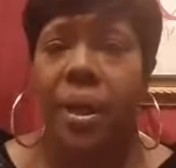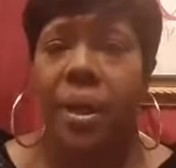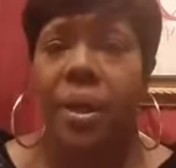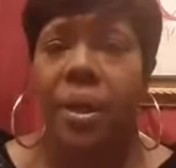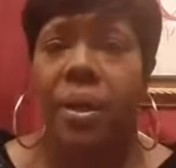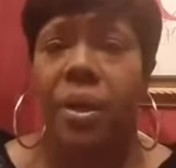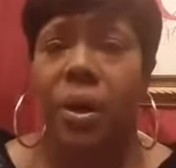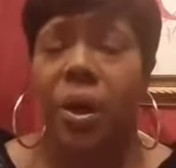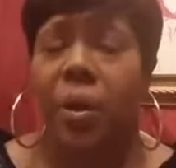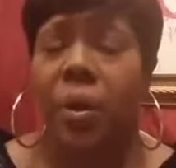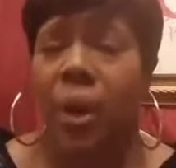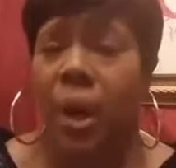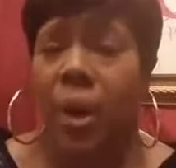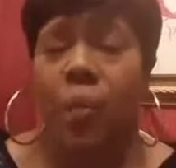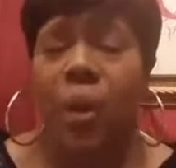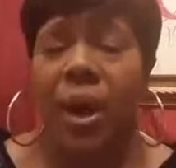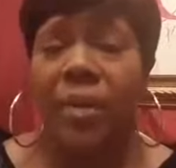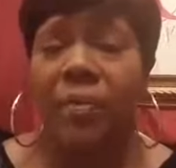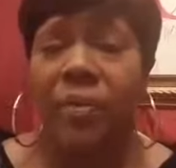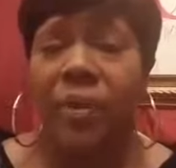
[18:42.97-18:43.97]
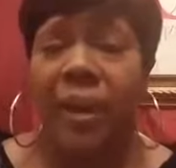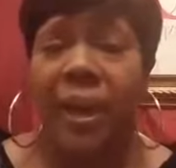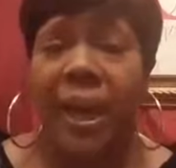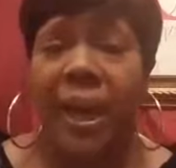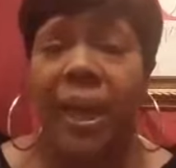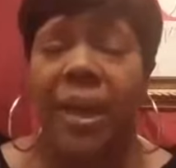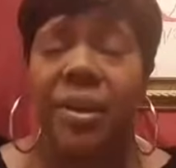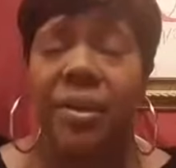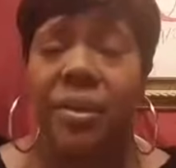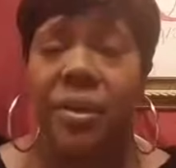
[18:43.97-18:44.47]
You know, and wait for the
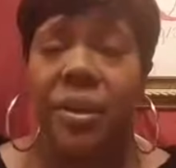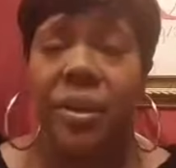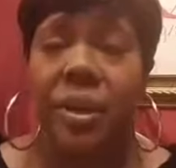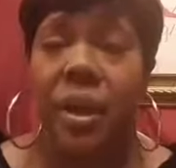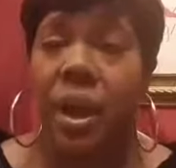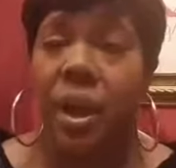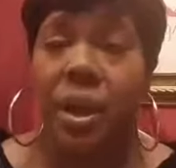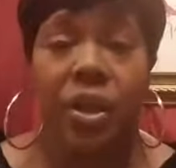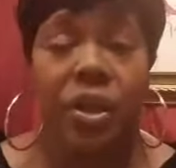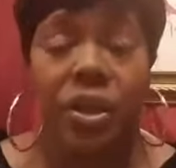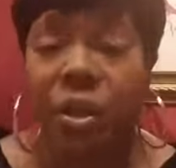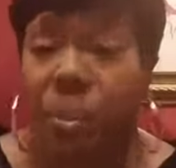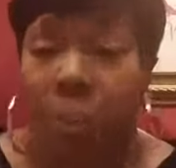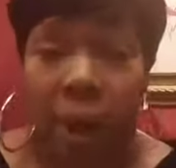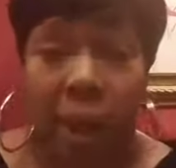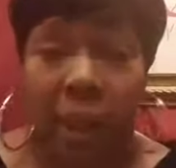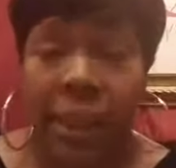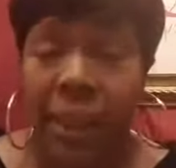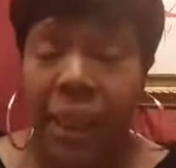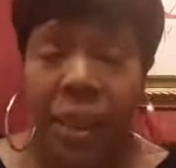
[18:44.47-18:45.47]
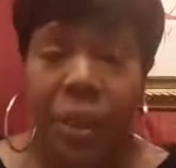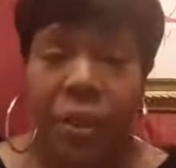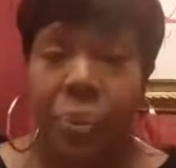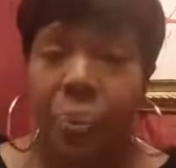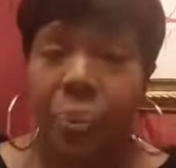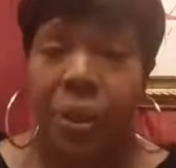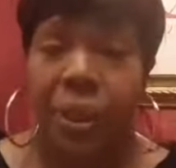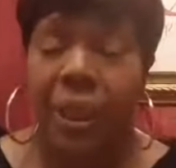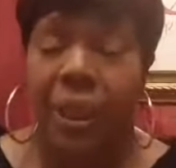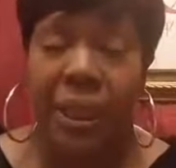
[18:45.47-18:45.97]
answer, because you might think you're
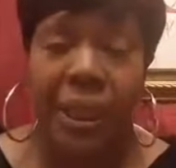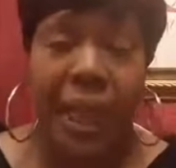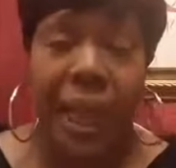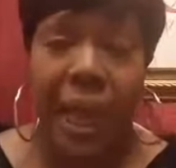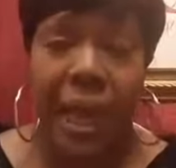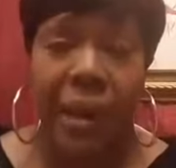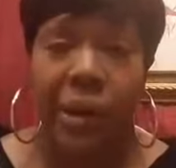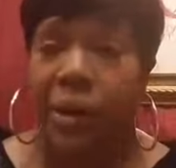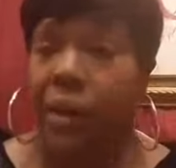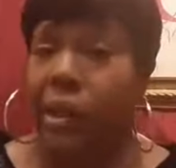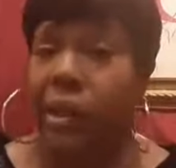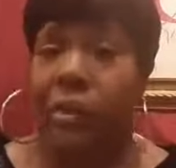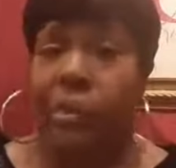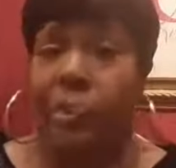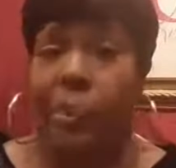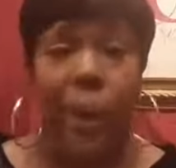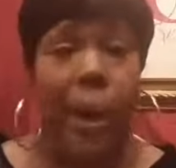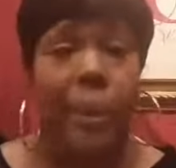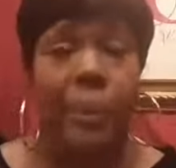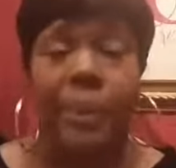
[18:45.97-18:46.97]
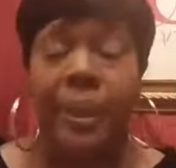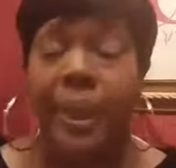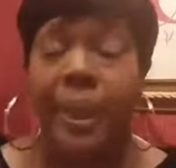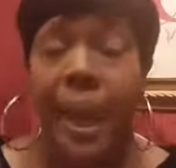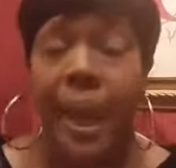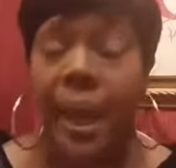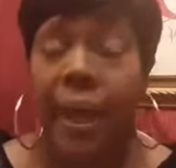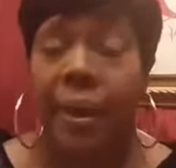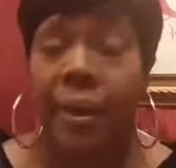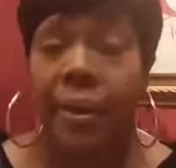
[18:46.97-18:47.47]
putting it down and you're probably
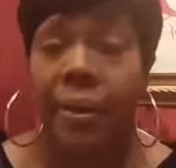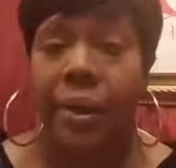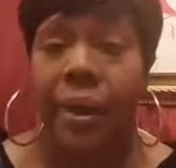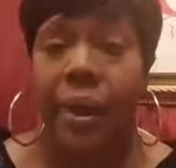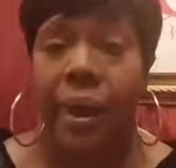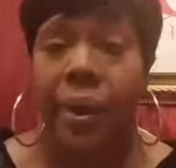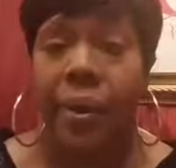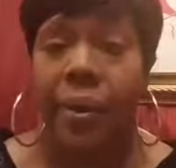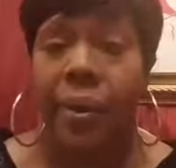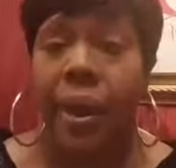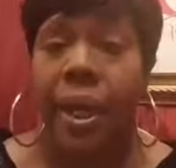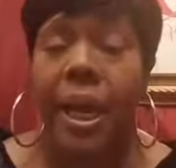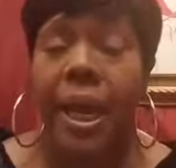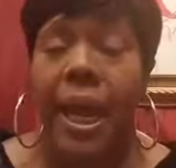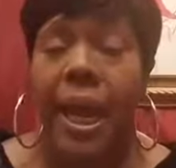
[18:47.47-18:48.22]
not, you know,